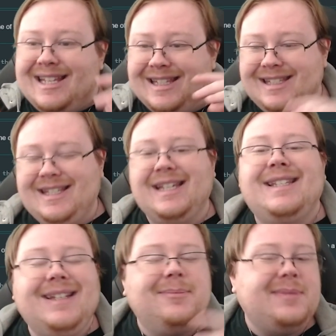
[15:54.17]

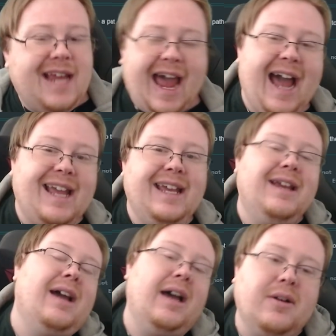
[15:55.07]
systems hacking
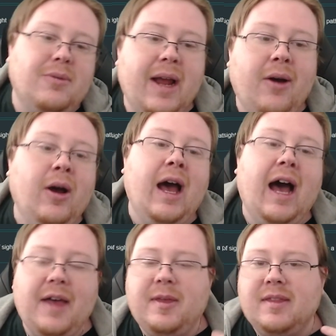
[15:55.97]
kind of route.
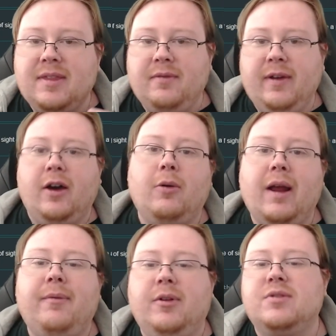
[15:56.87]
I think the Veil
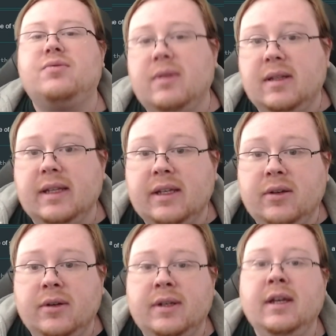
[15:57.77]
Rifle is really
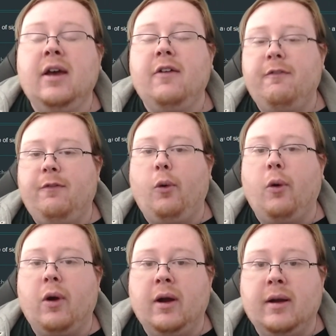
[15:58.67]
good
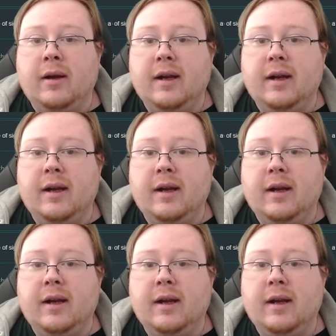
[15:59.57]
for